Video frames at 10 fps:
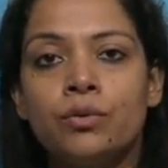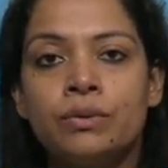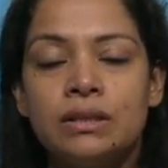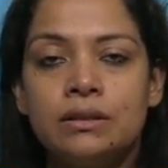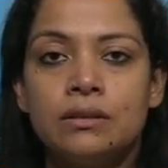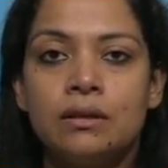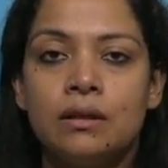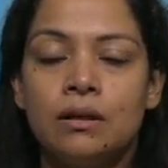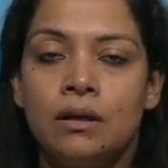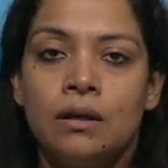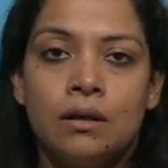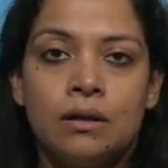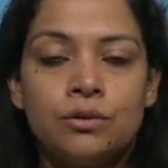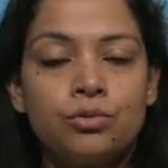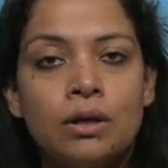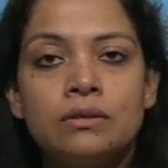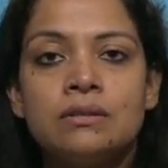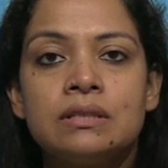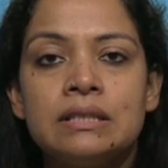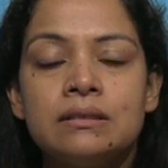over the year, throughout
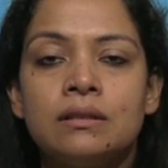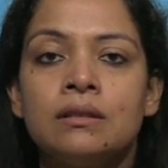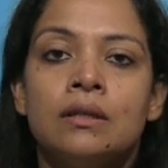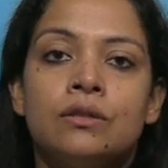the season.